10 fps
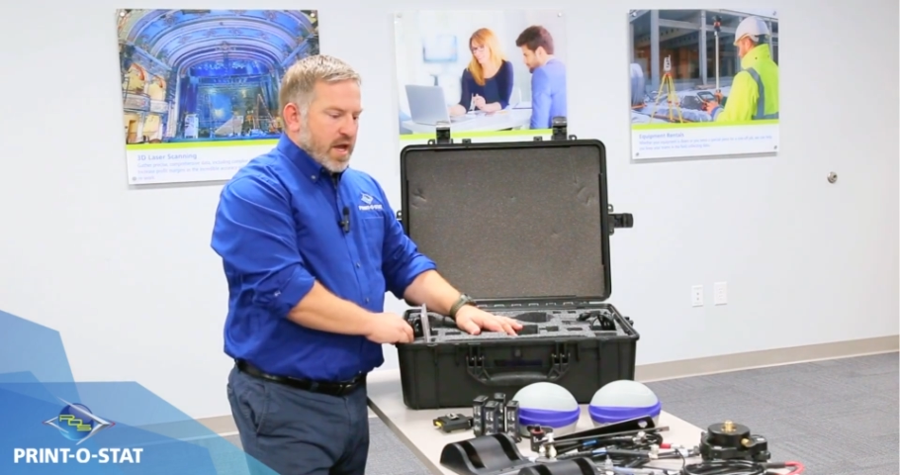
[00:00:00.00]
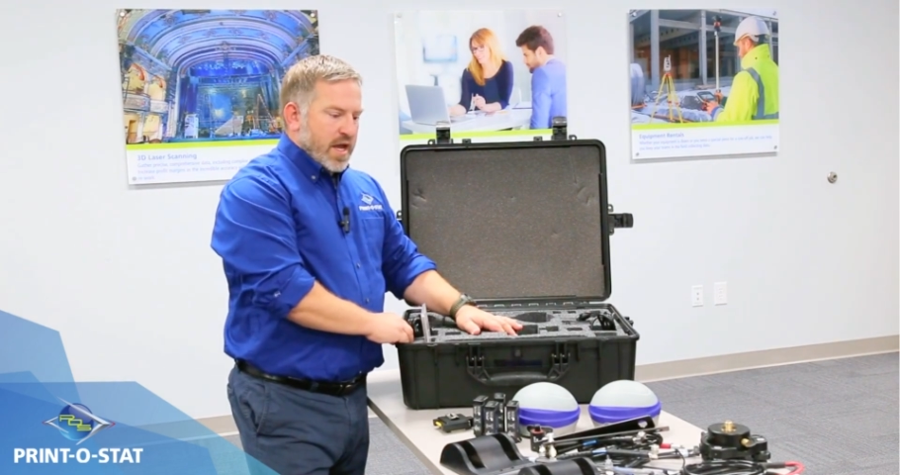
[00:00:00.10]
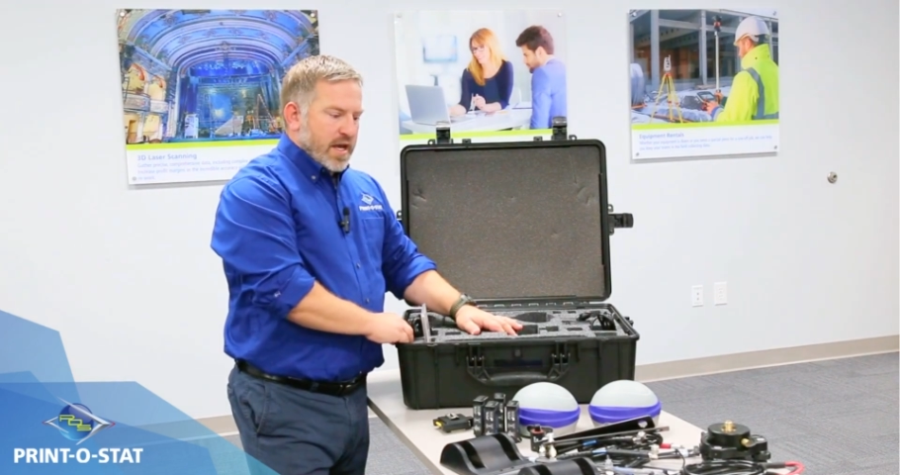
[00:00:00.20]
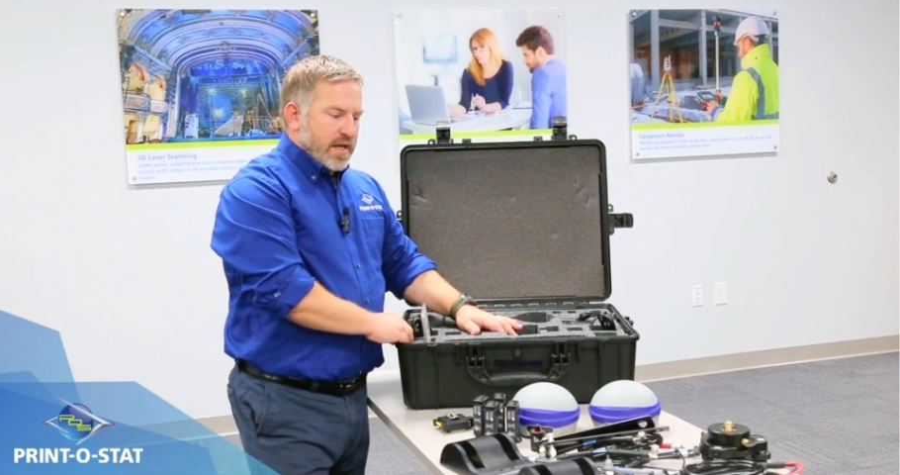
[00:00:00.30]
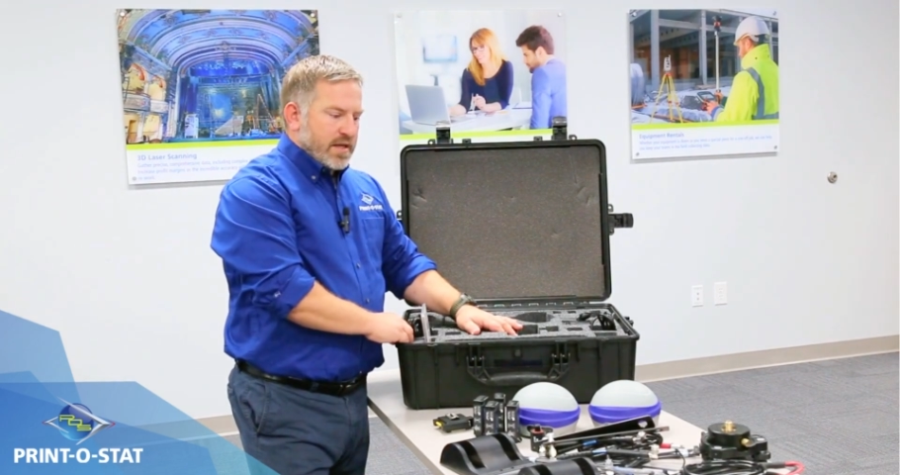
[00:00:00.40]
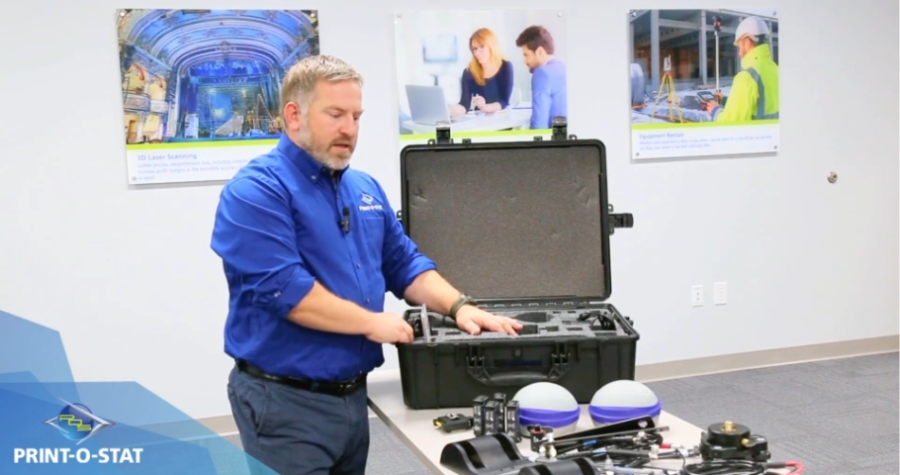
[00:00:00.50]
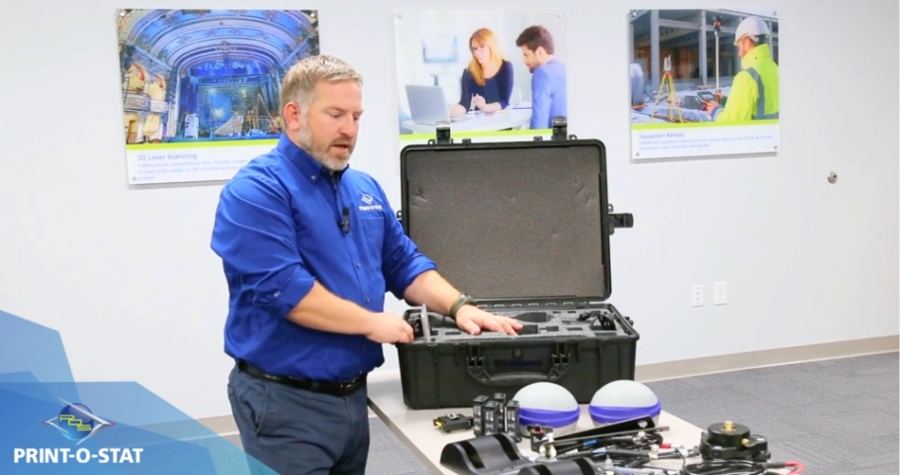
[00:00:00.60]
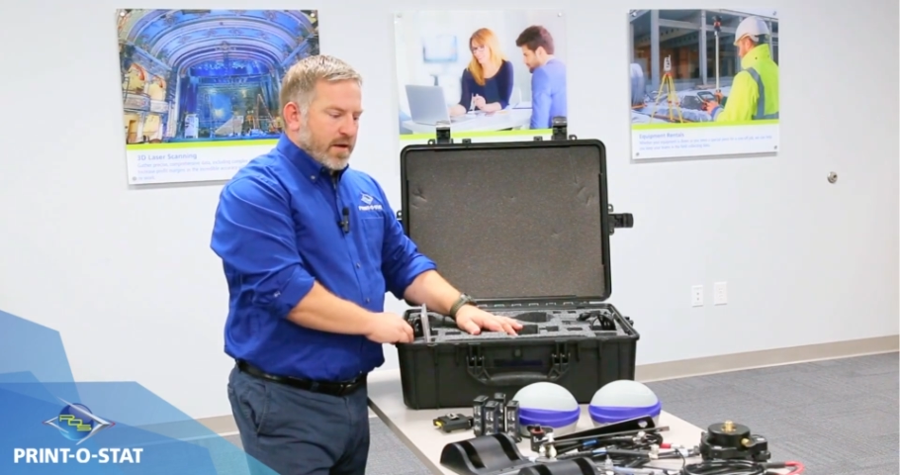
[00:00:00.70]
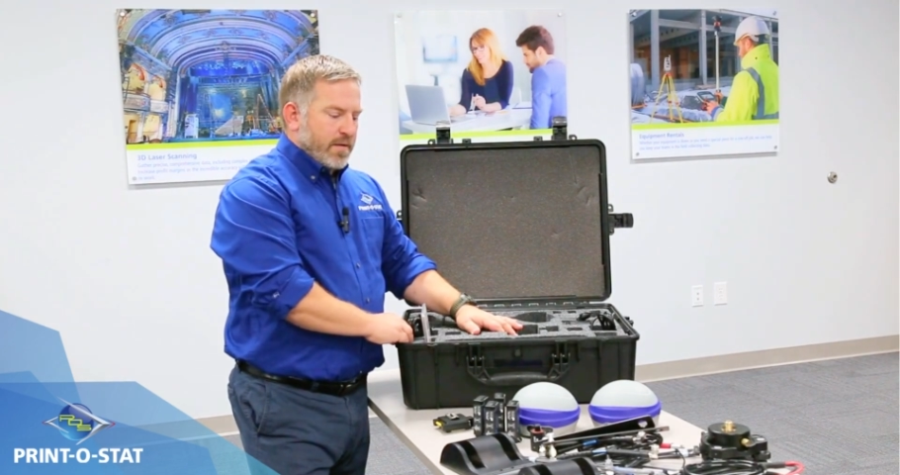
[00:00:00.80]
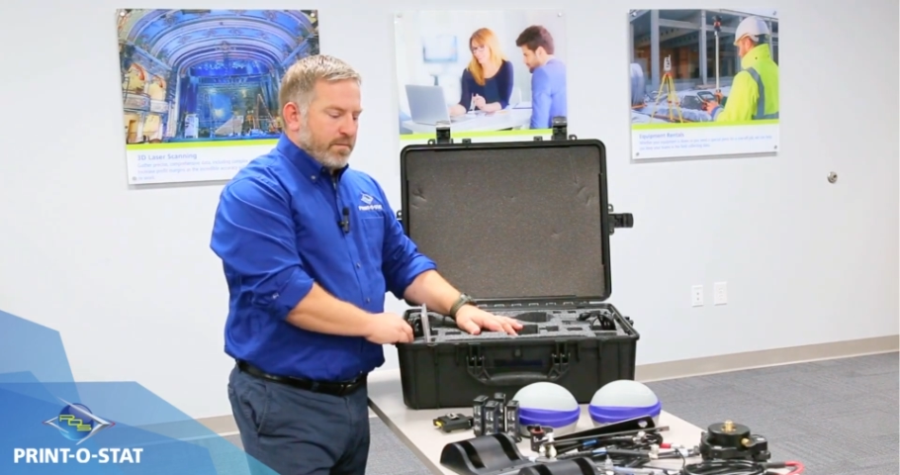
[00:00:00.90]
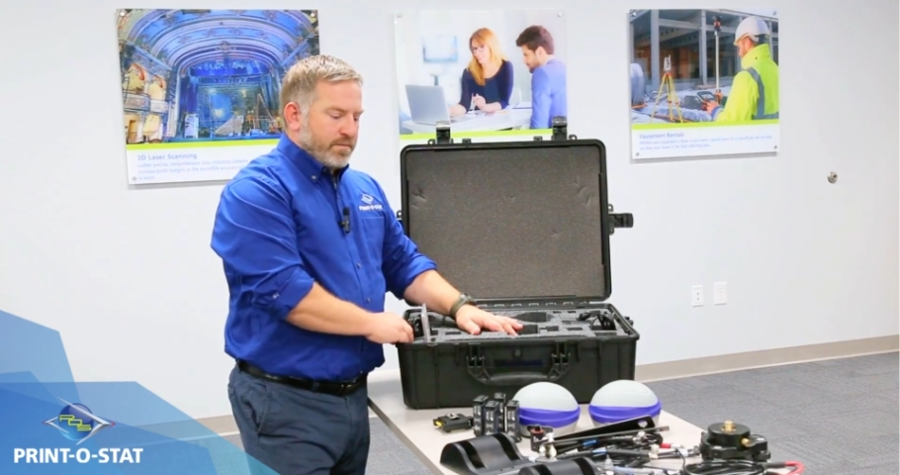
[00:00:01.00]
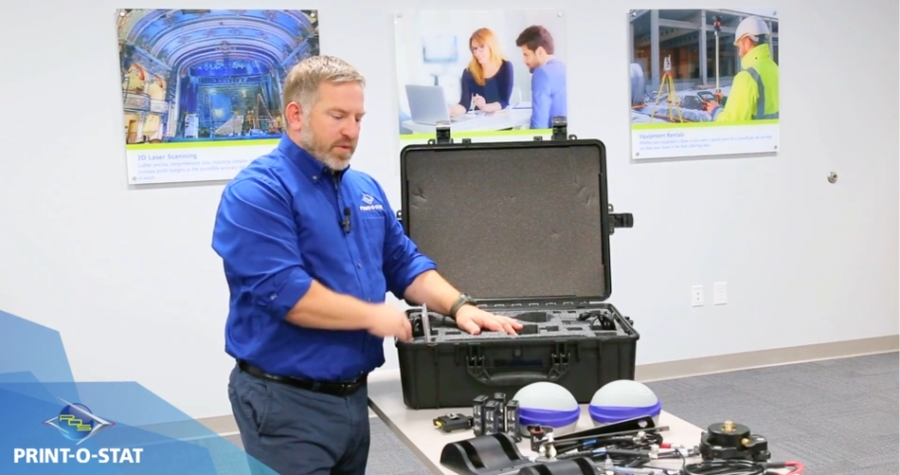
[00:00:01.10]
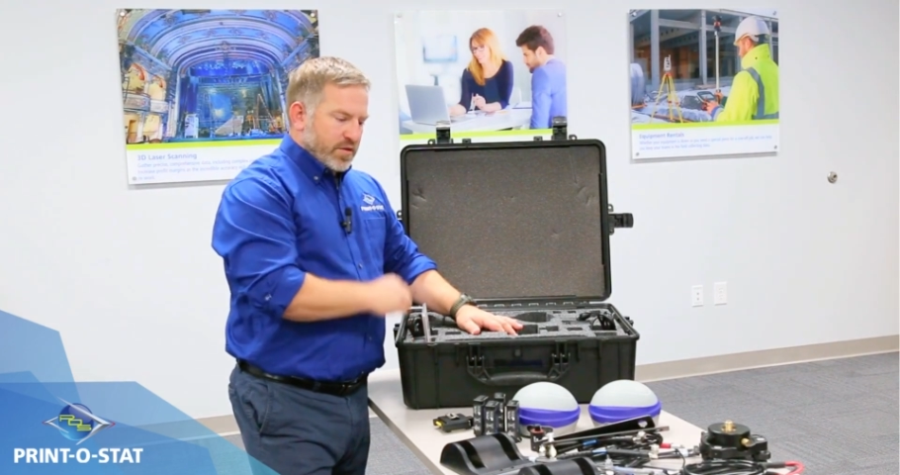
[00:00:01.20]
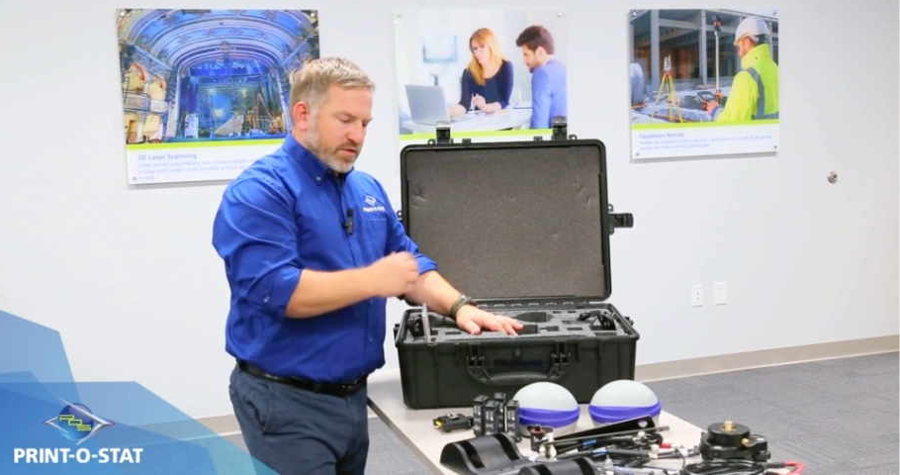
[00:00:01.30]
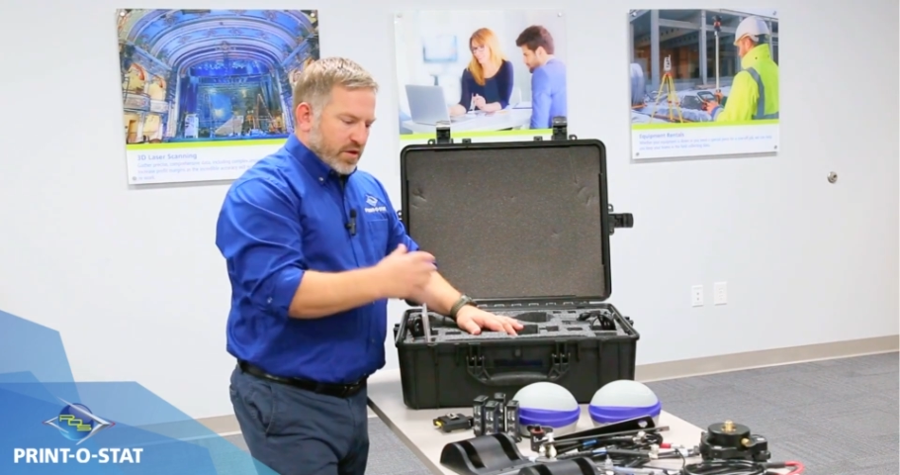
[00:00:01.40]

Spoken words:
And there's